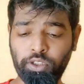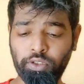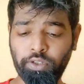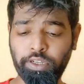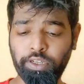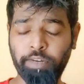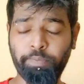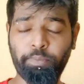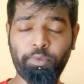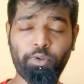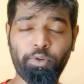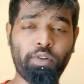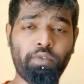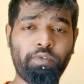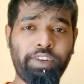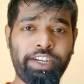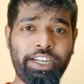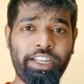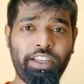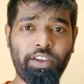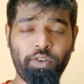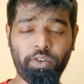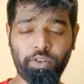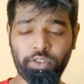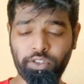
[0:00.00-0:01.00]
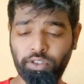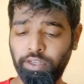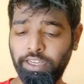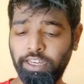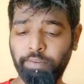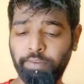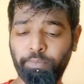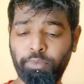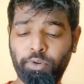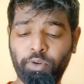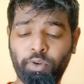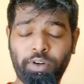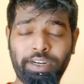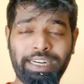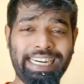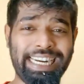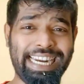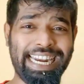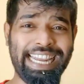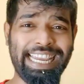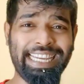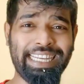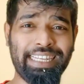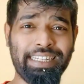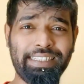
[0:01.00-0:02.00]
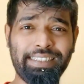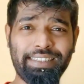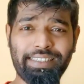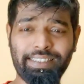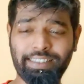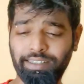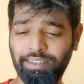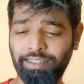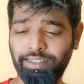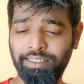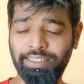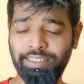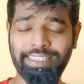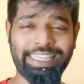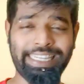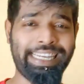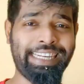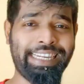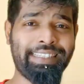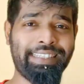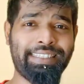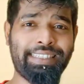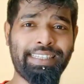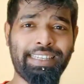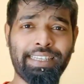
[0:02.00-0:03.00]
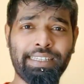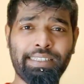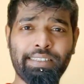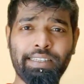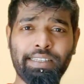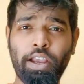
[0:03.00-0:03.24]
you can upload videos, you can upload links, uh, statuses,